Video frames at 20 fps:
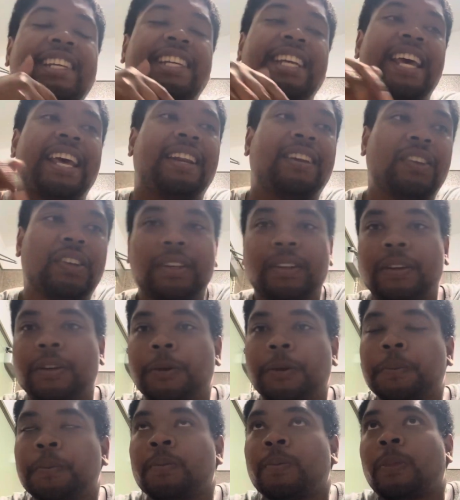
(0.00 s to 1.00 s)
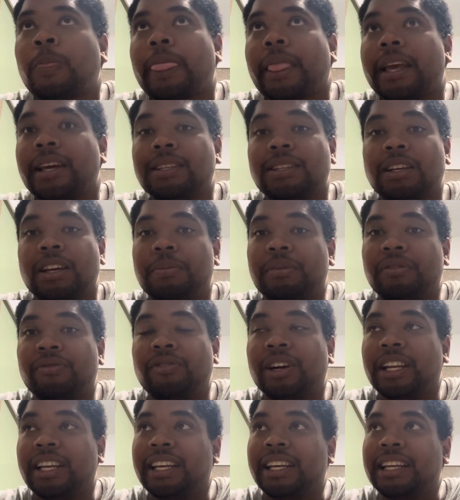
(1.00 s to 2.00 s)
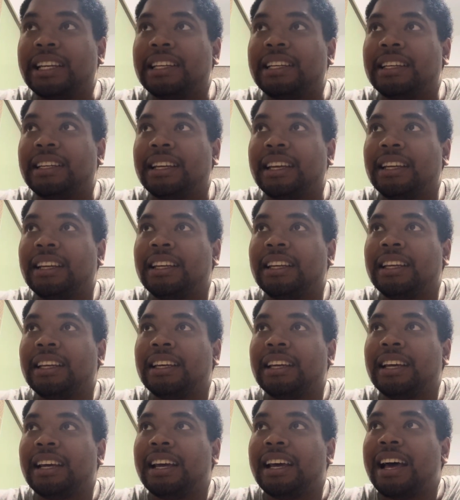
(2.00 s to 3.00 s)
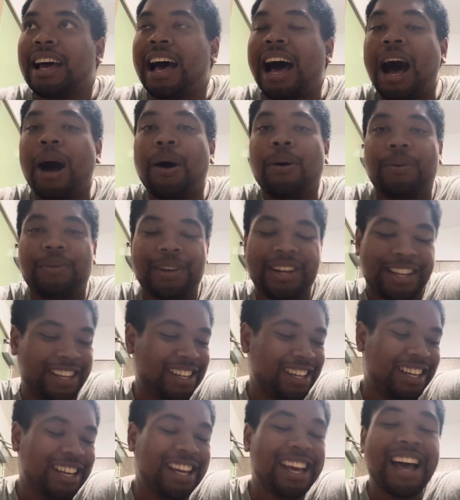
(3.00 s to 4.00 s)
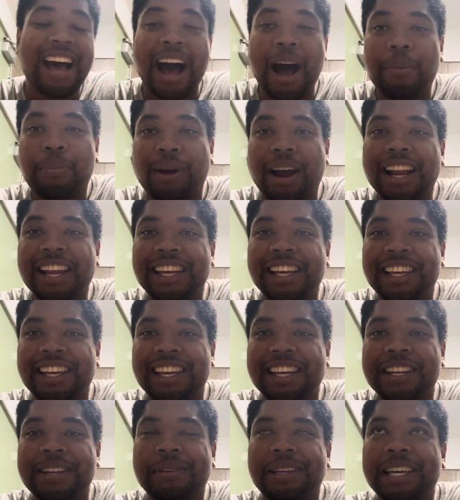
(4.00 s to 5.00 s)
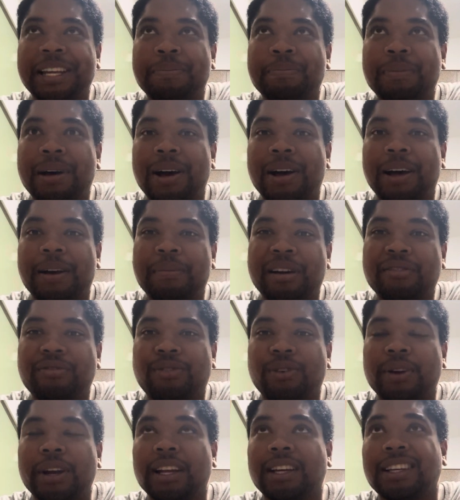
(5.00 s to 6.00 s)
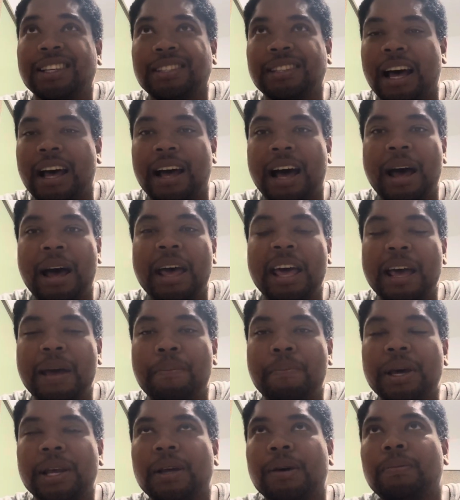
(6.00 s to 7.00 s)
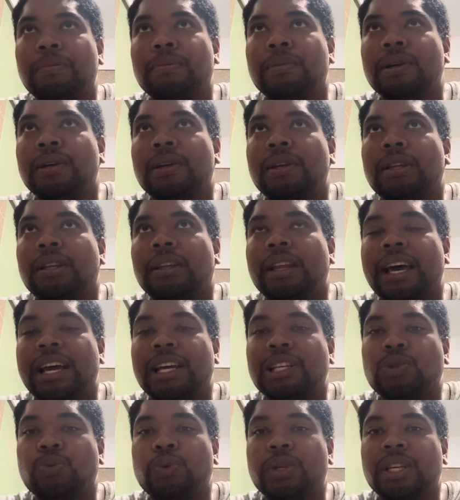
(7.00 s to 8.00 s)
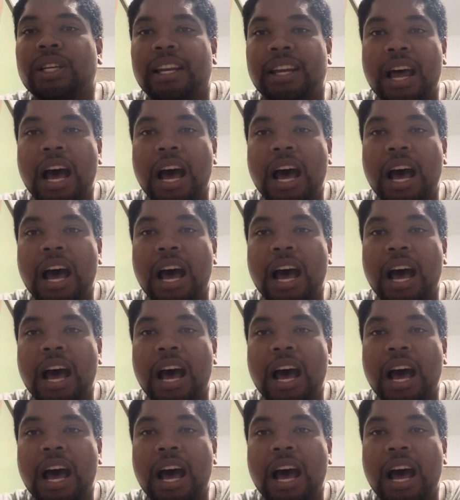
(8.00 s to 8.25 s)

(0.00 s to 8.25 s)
shit. It's going to be funny as shit. I probably end up getting my friend, because I had met him last week, and